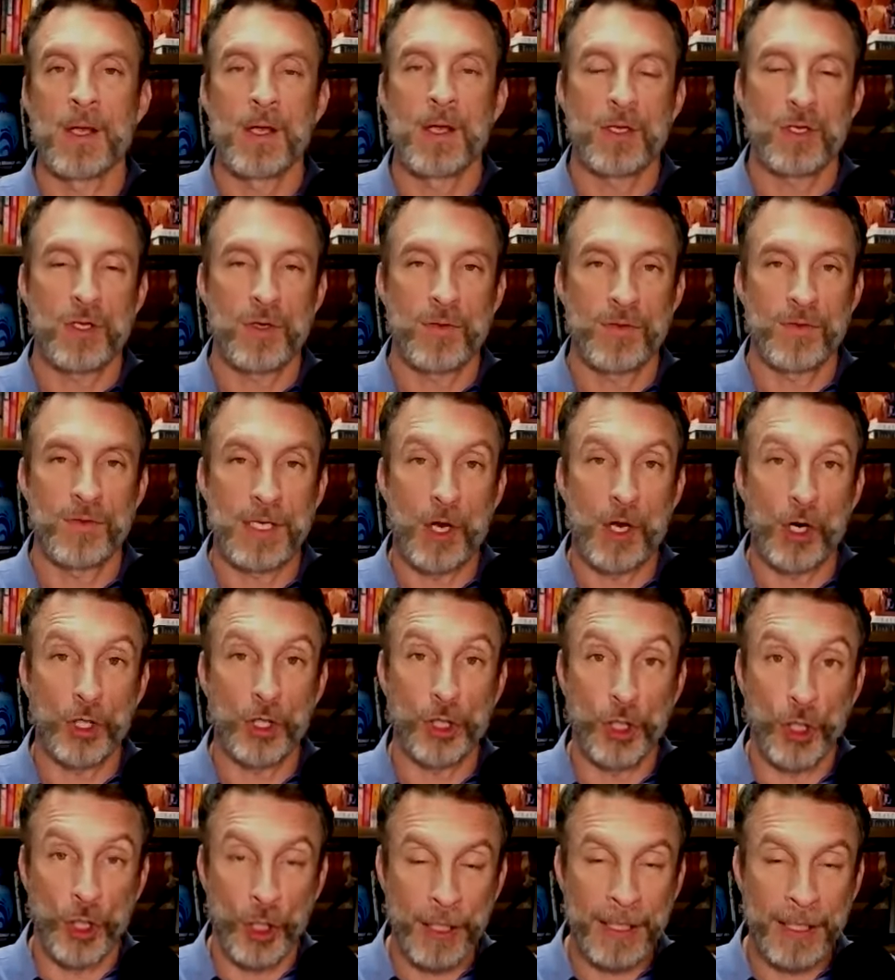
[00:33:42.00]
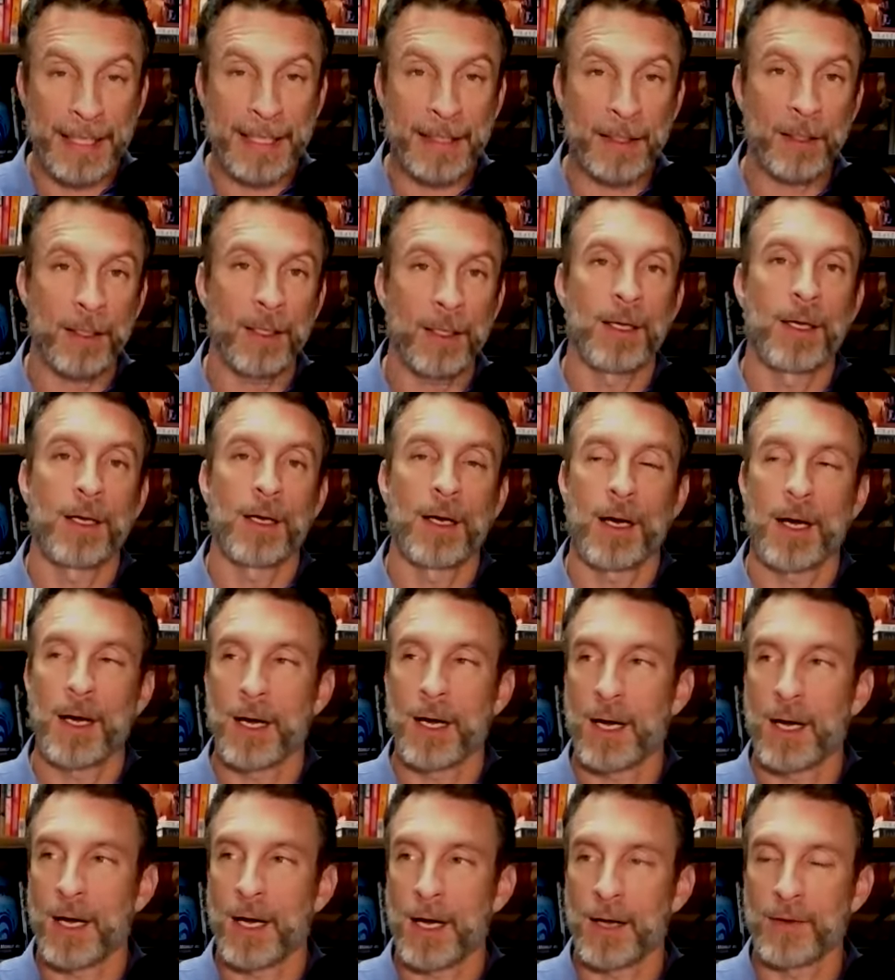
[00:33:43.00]
You have the learning
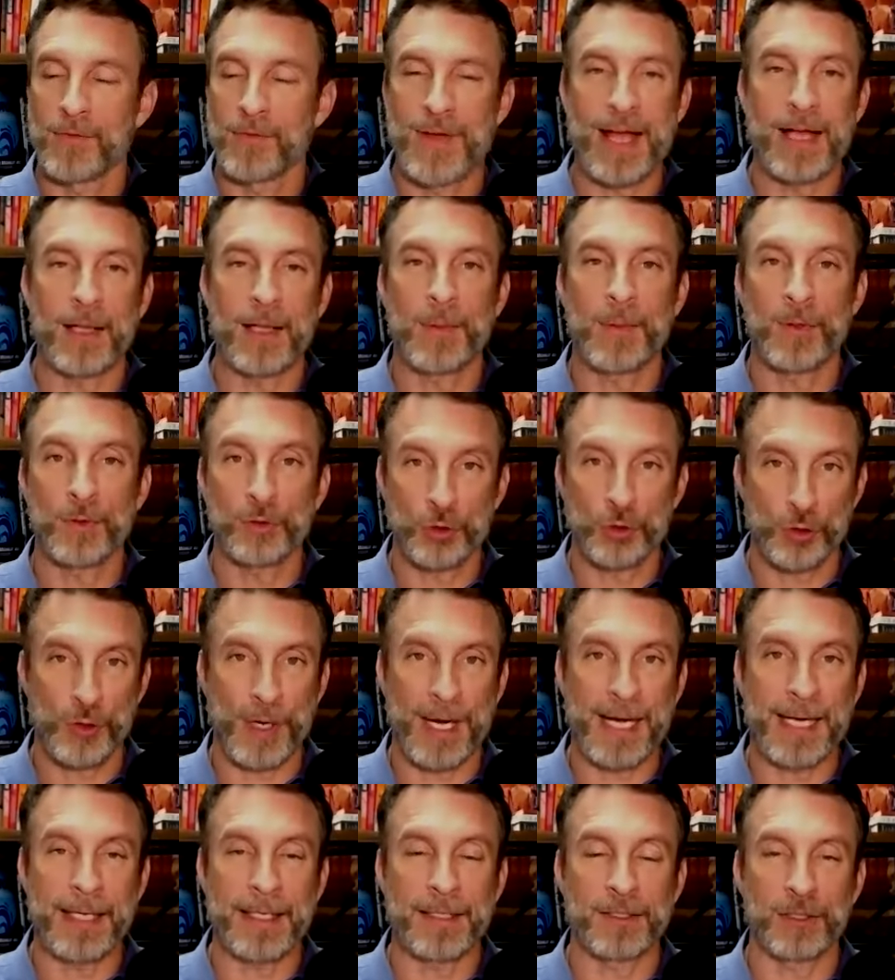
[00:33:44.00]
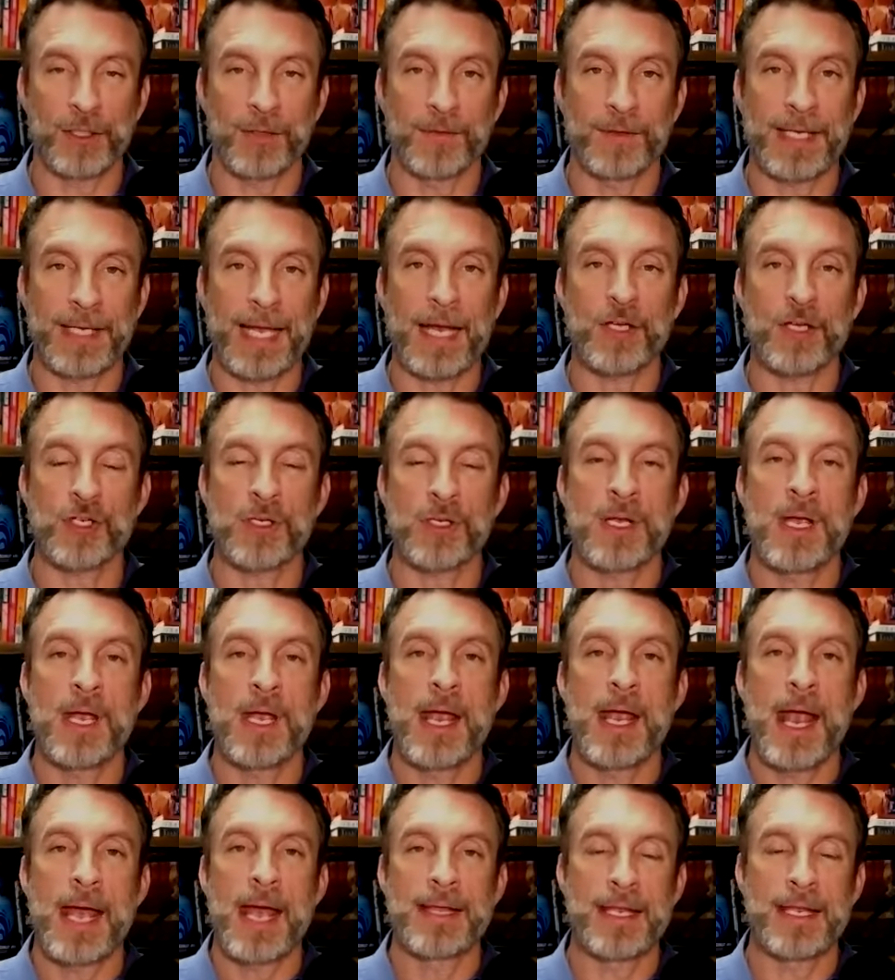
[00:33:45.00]
available, training, certification,
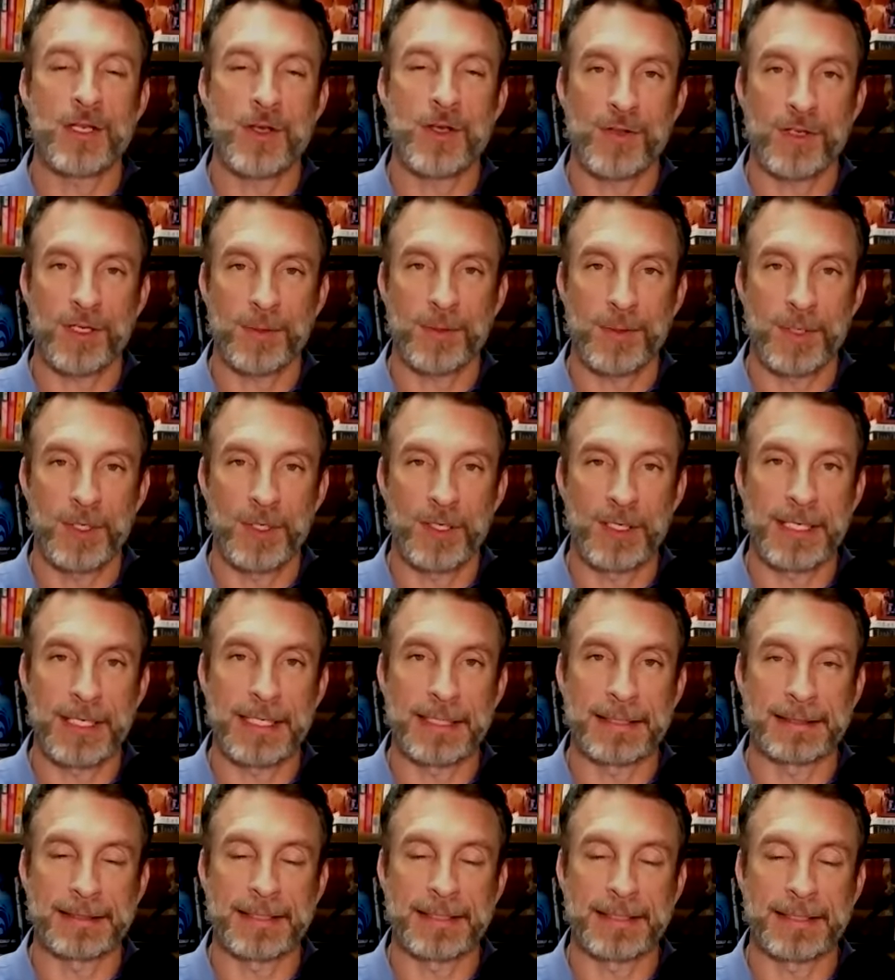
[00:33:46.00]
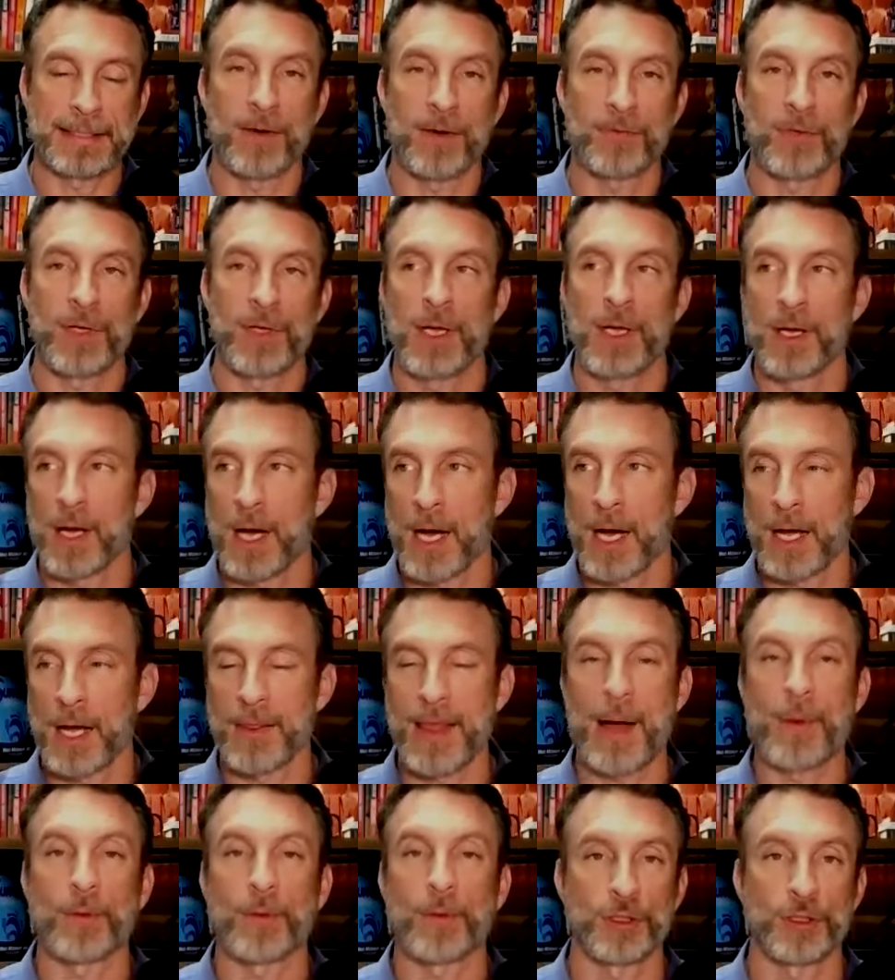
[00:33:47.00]
and then you have the community itself
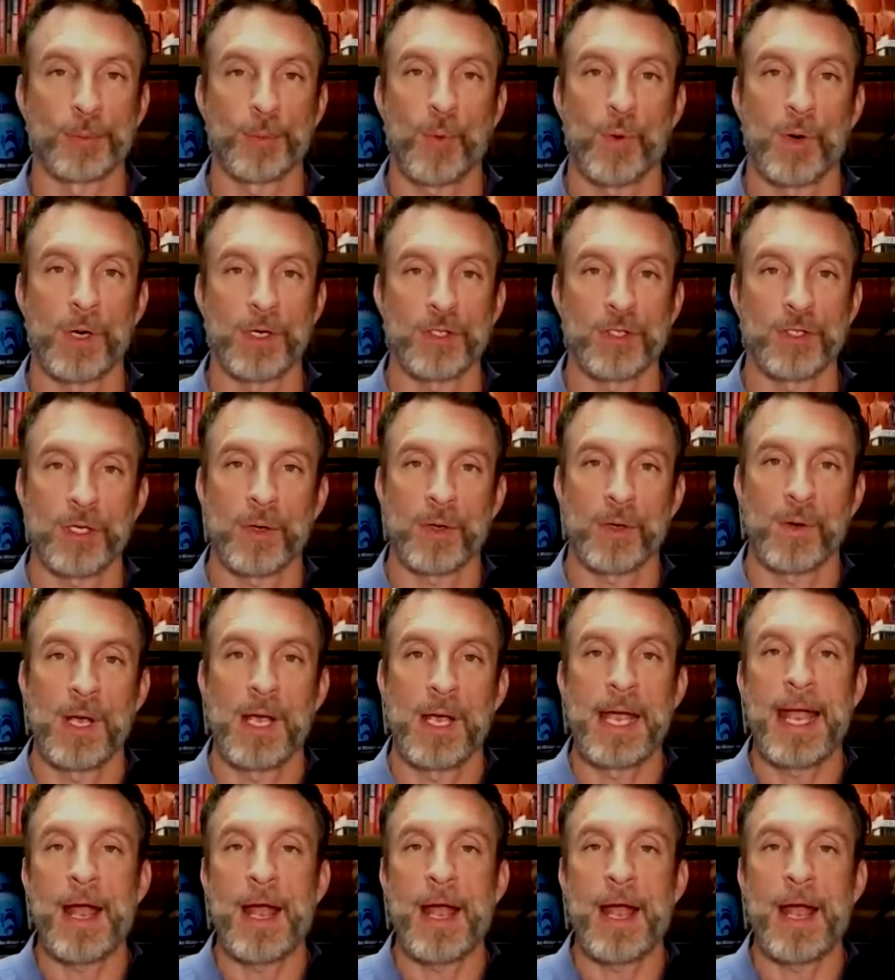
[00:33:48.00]
that will support you.